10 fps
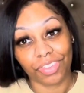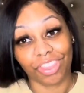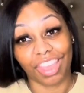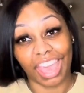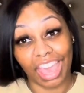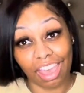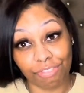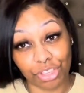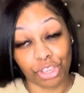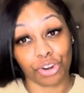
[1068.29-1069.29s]
the
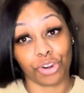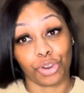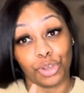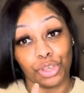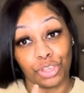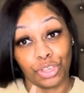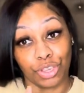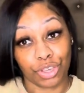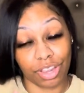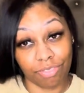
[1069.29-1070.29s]
heavier
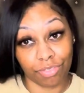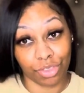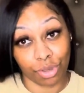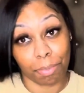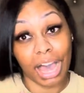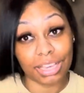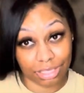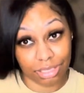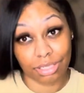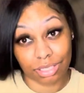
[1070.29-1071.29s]
your your
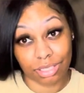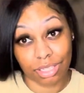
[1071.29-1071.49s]
boxes,